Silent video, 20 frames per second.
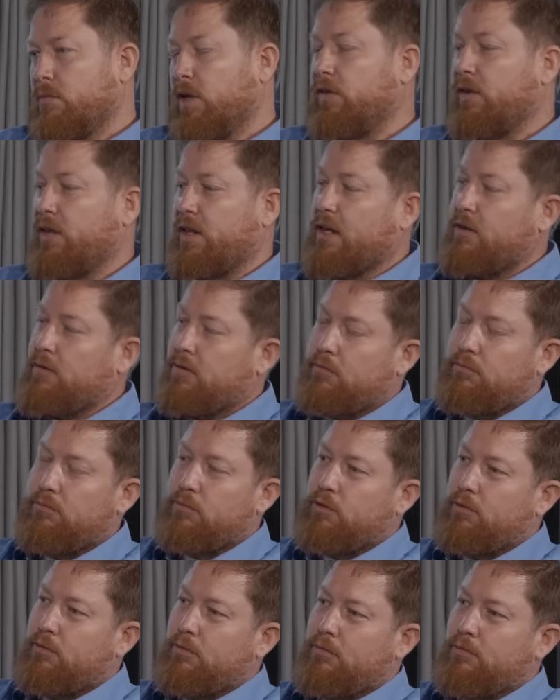I think that
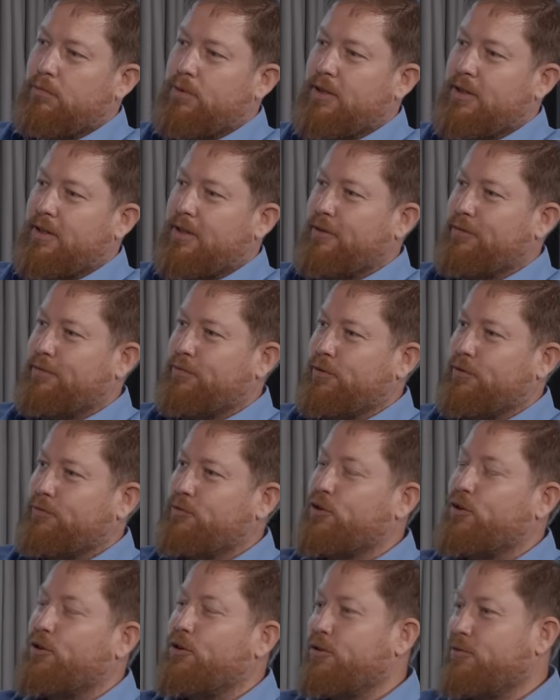will be of
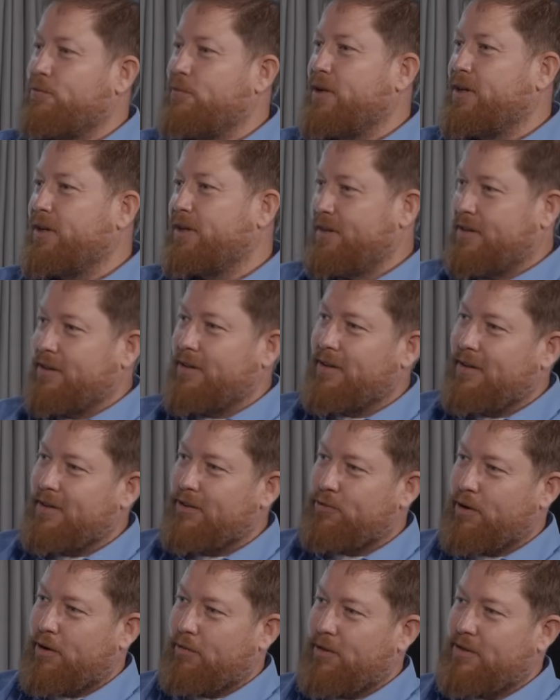joy of many
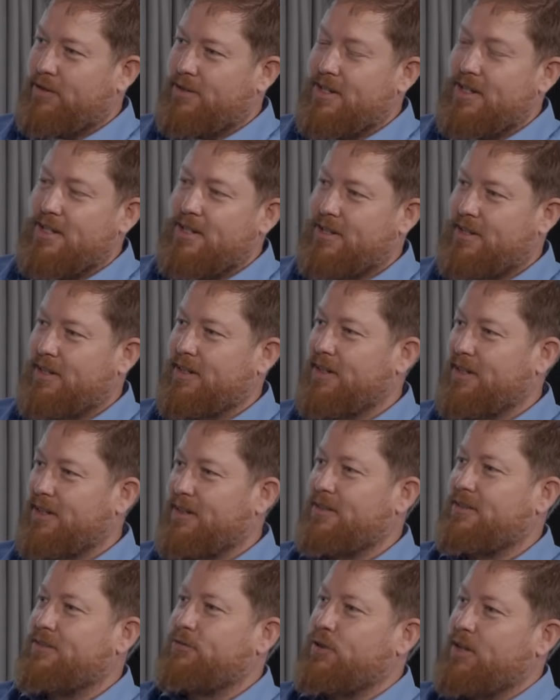travelers east
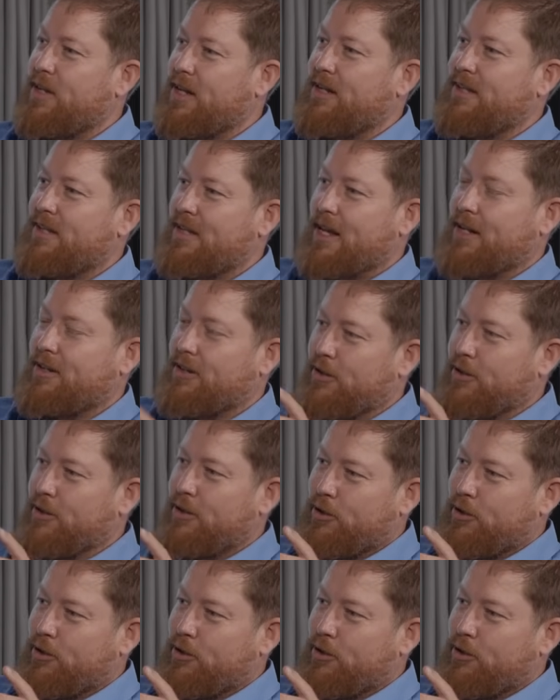to get that